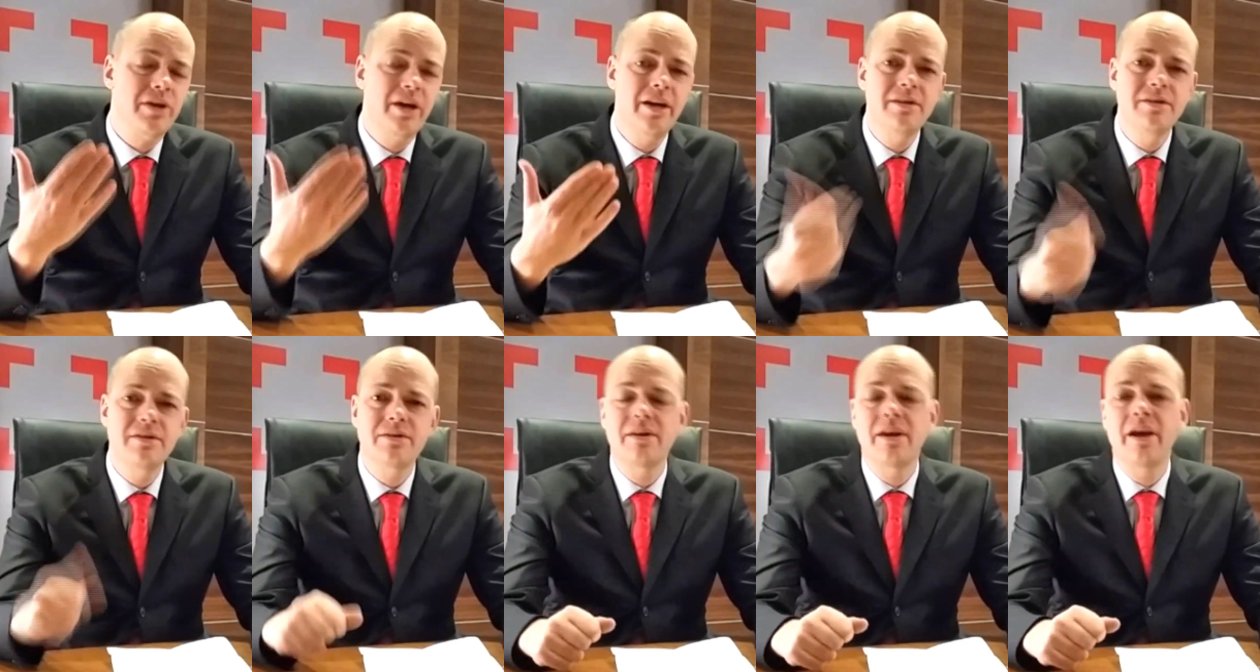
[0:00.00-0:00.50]

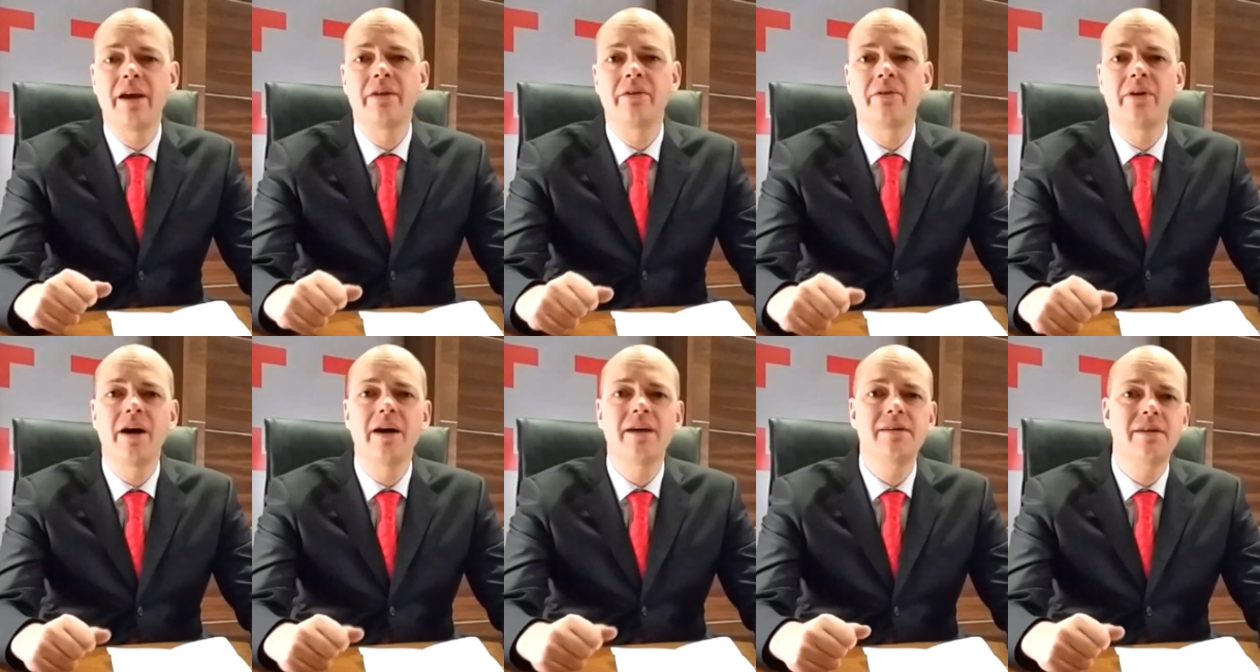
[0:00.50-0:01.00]
rates
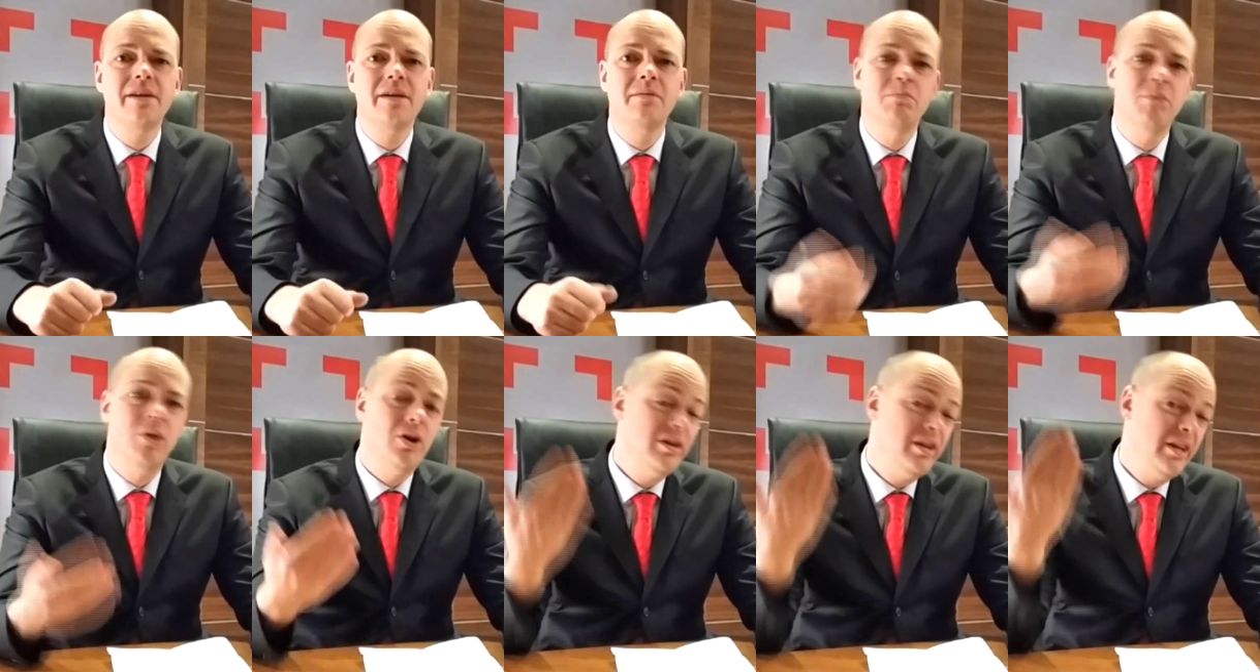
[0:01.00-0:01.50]
and
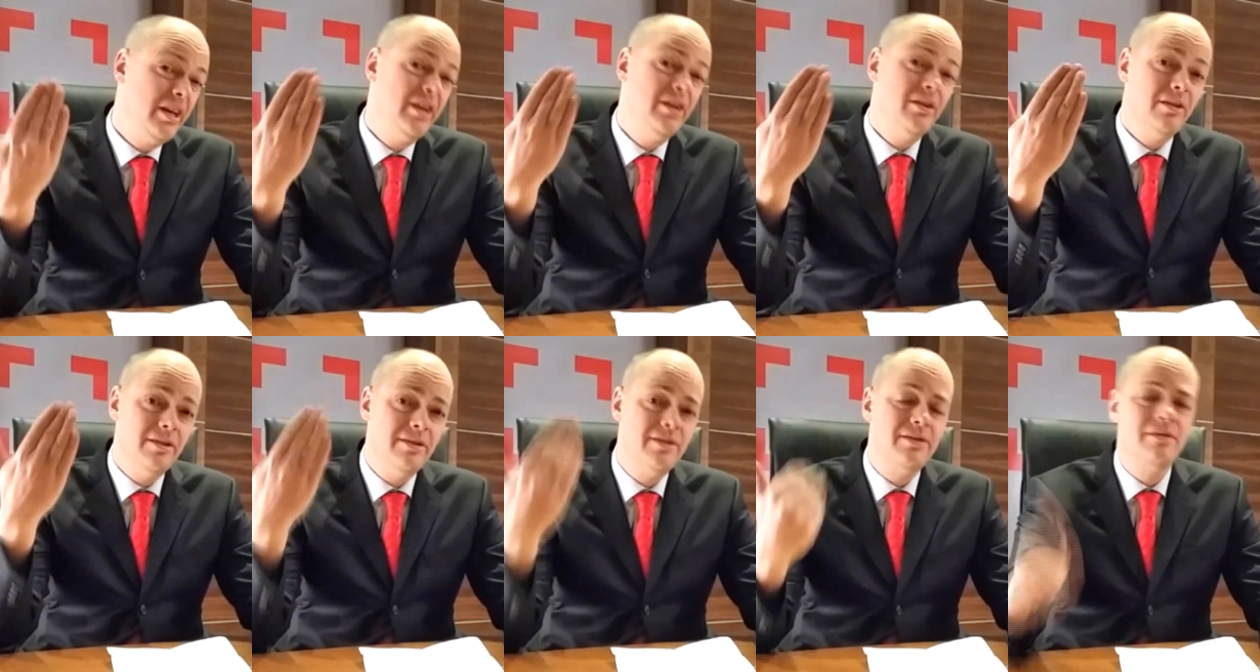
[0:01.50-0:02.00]
rising bond
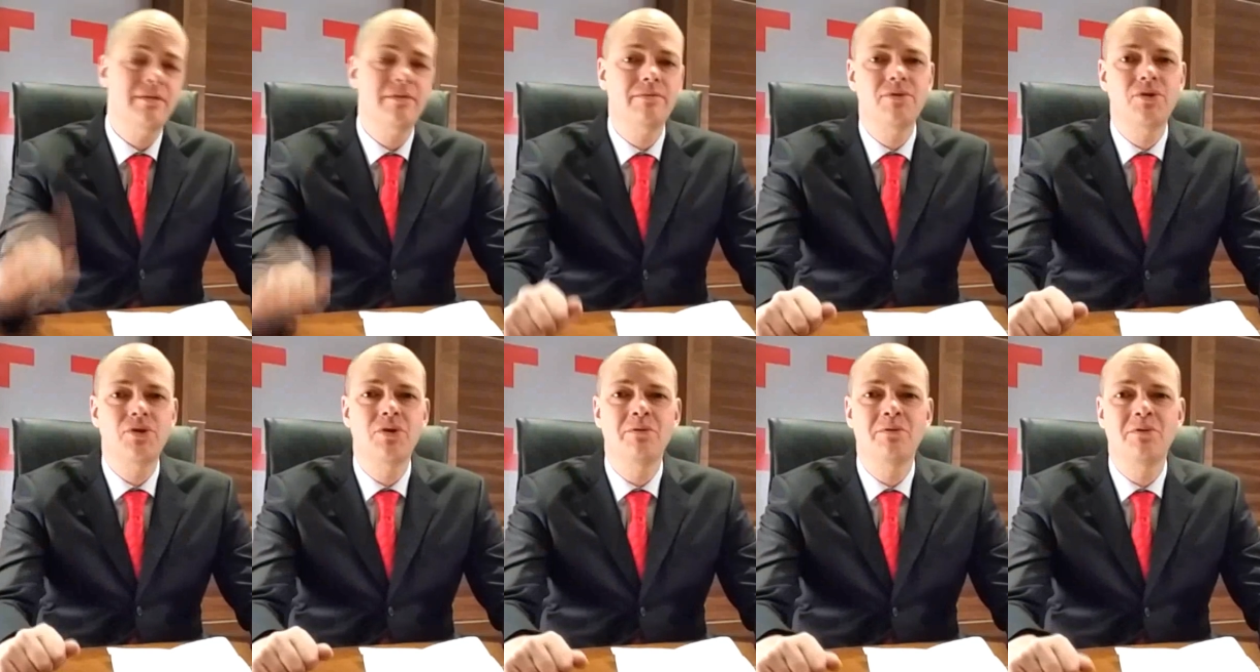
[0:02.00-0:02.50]
yields
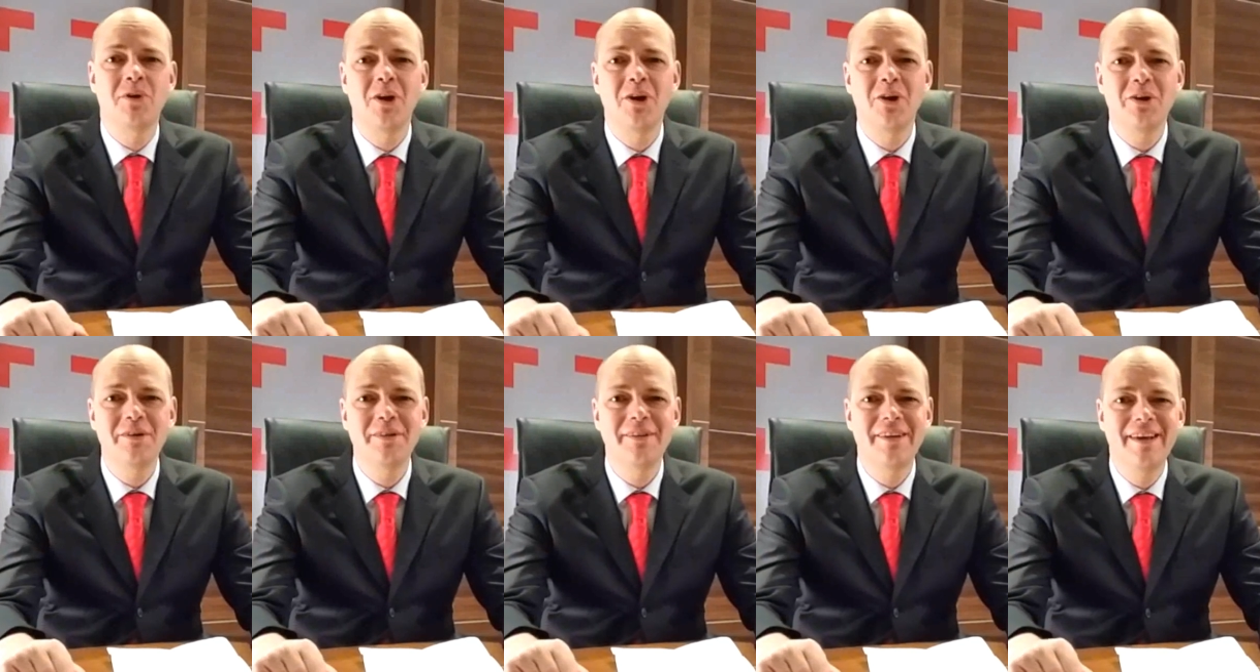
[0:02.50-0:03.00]
should
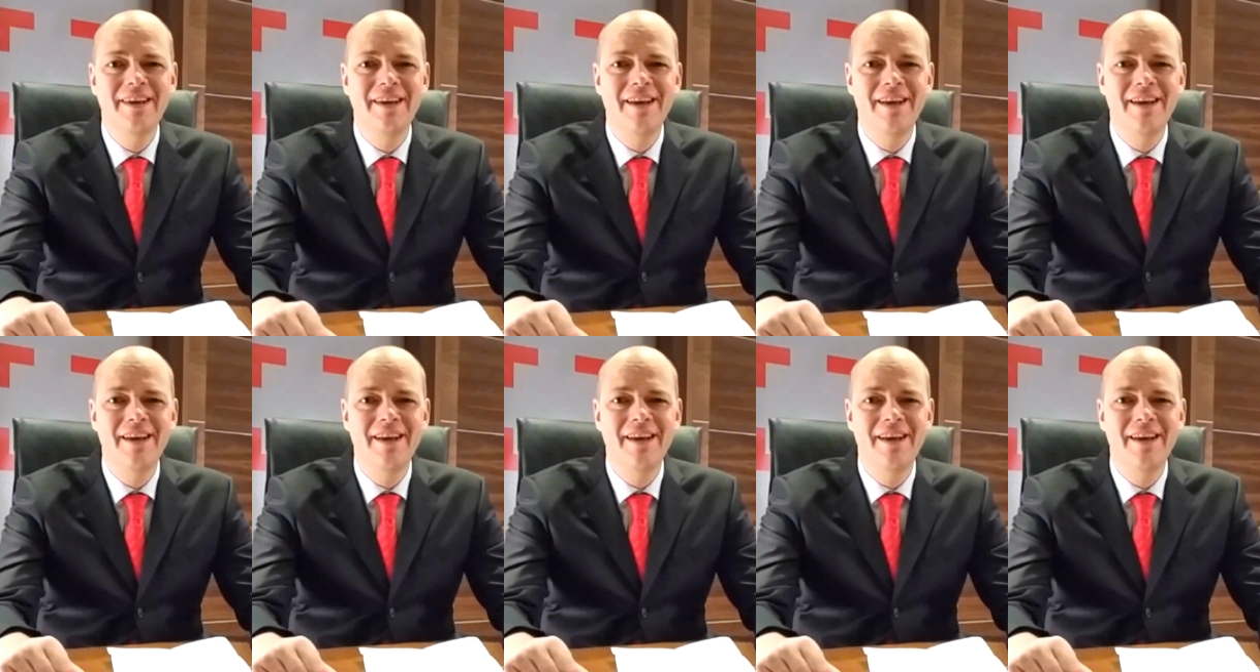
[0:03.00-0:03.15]
follow,